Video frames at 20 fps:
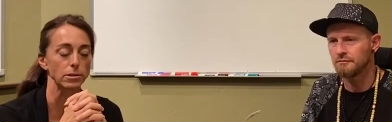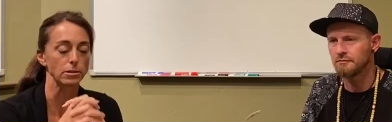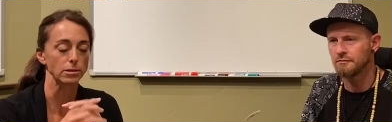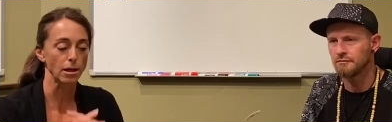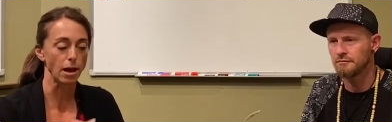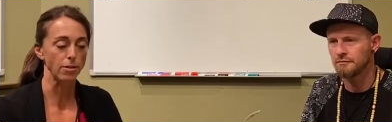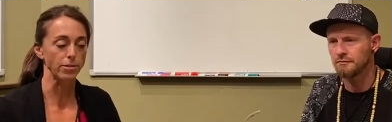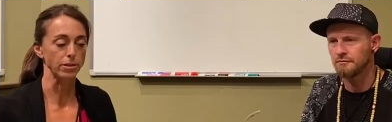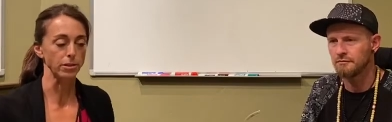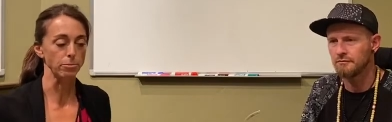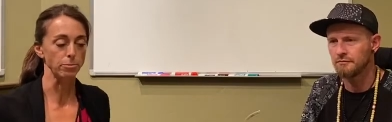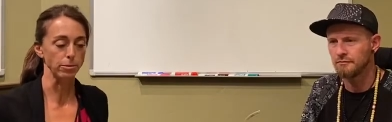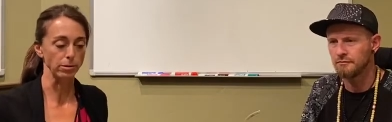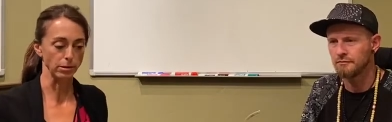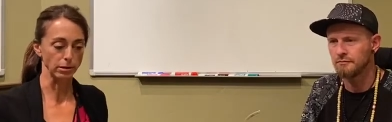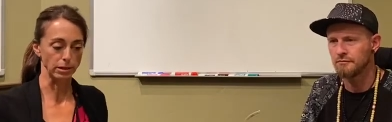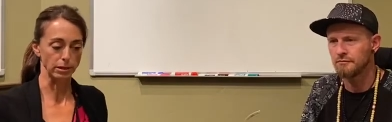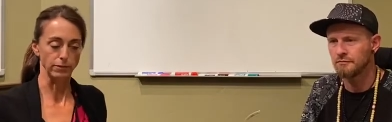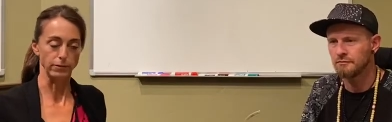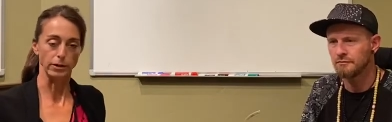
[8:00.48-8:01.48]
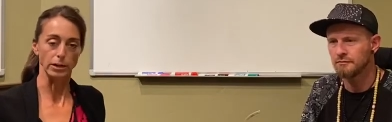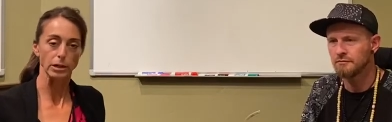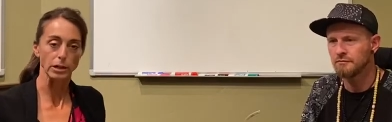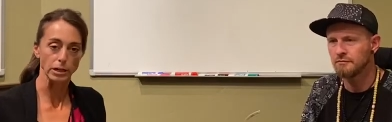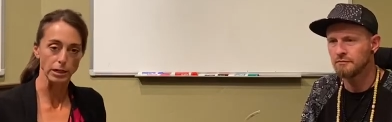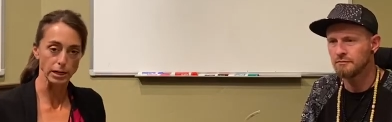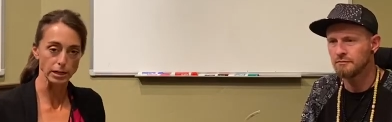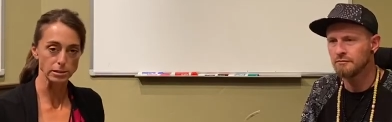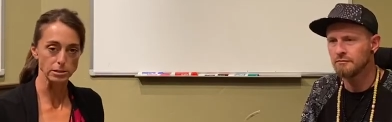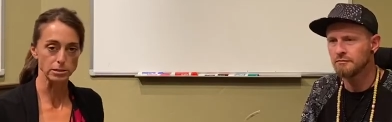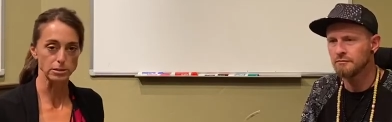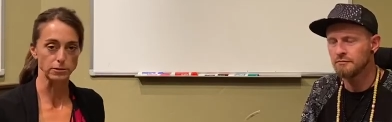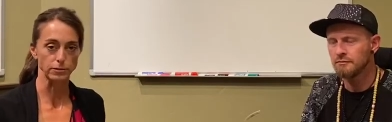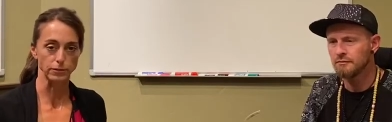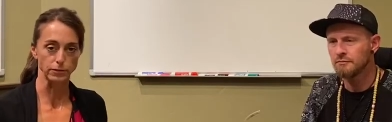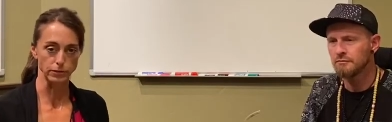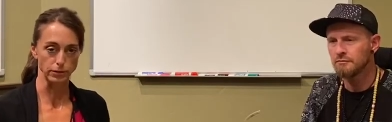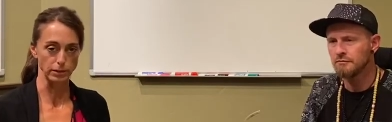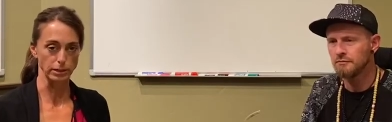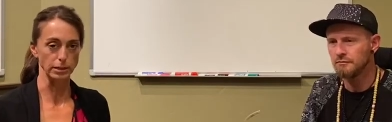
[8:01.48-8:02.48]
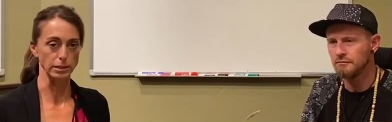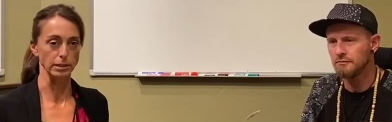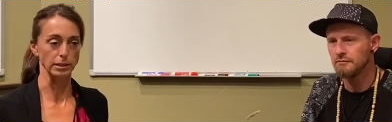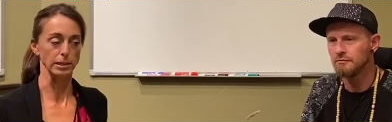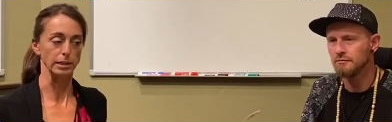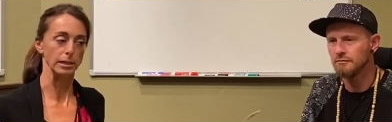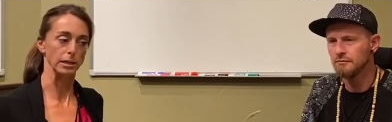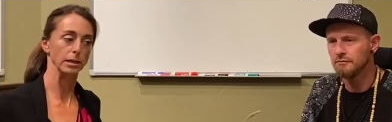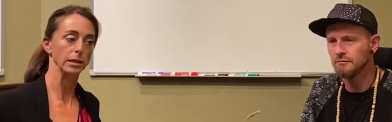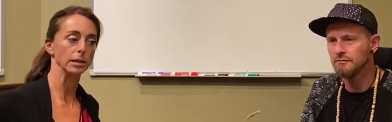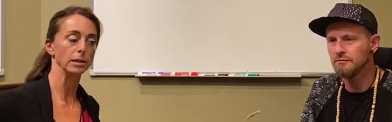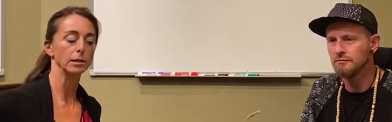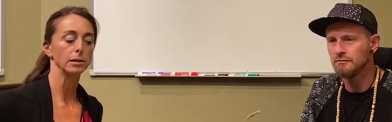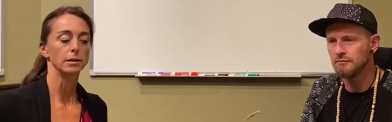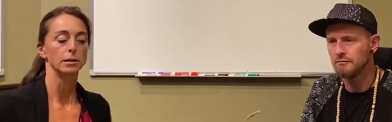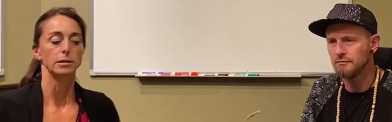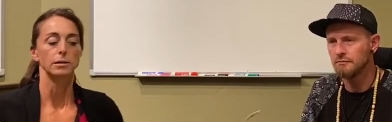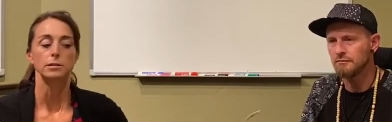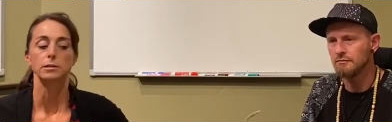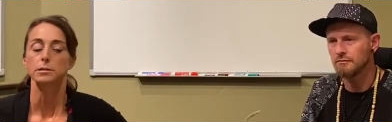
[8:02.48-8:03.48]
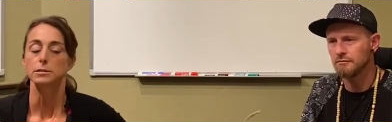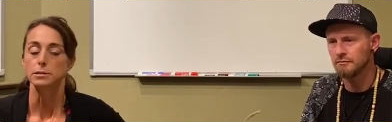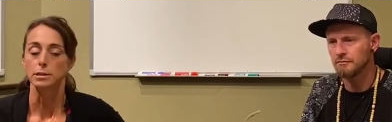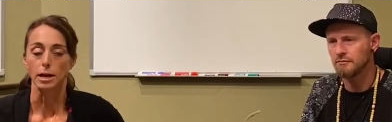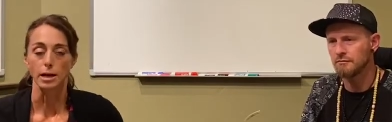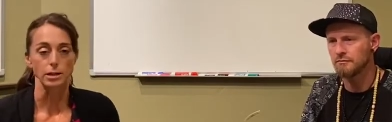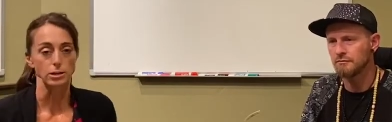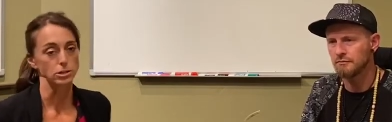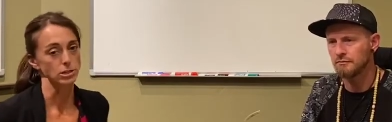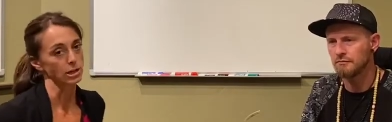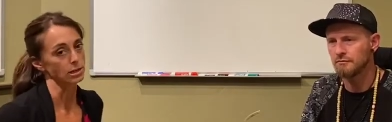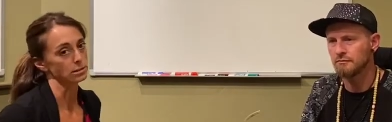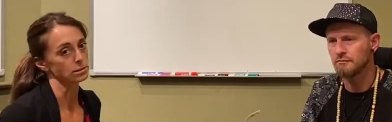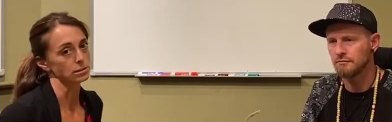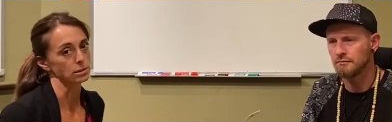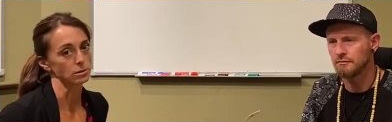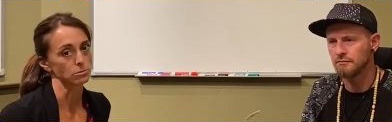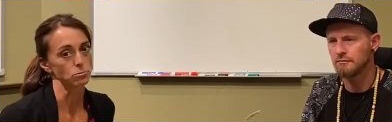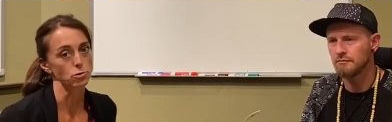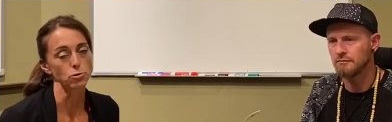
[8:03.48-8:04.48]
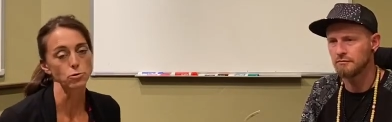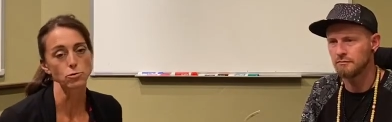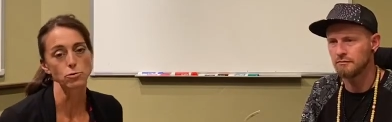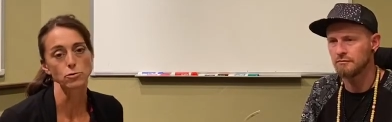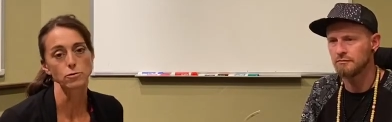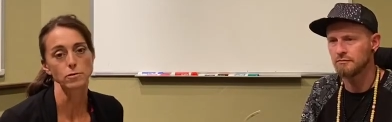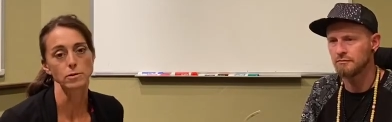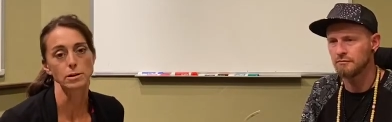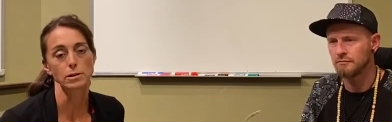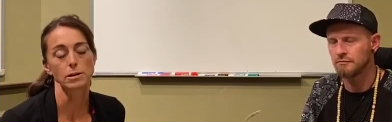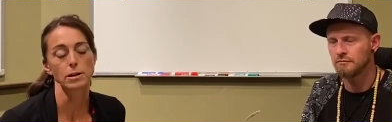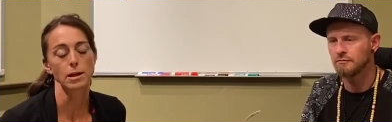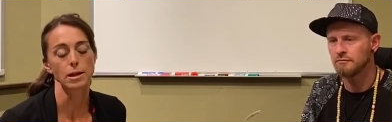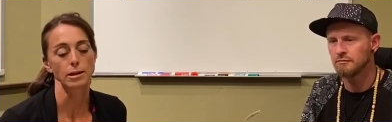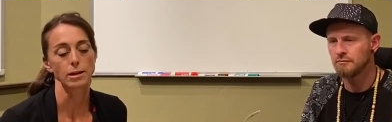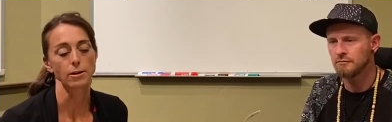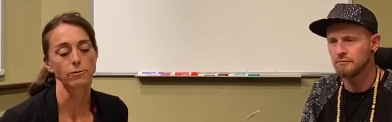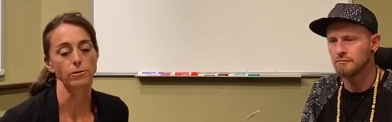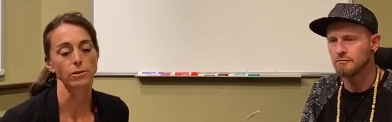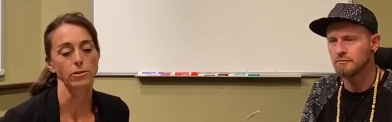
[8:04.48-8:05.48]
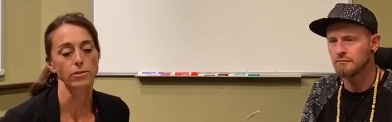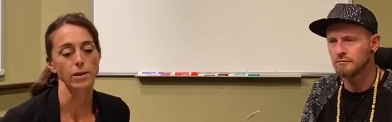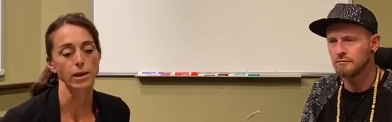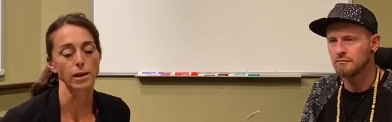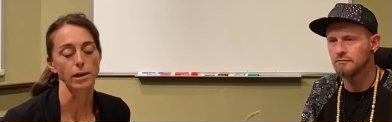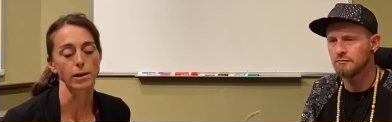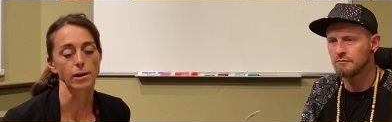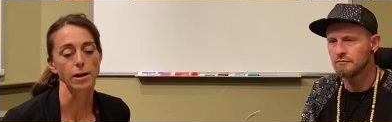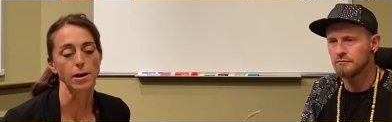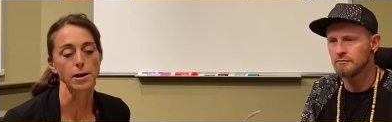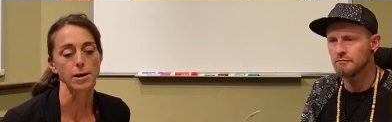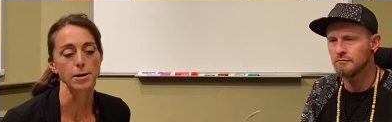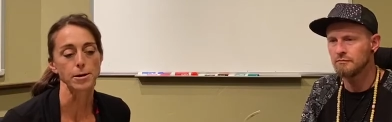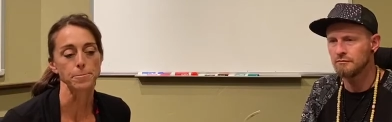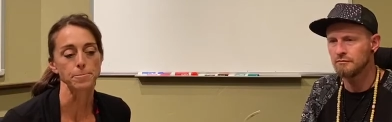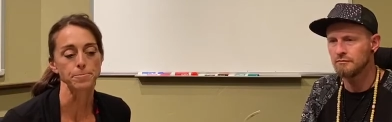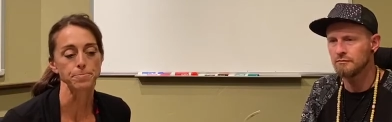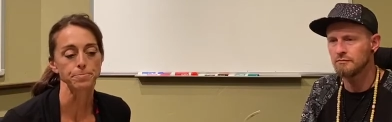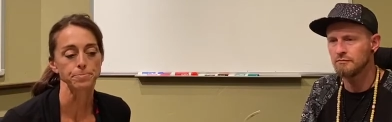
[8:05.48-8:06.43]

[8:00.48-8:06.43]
Speaker 1: not the ability for your guts to freely digest and move and, and everything, um,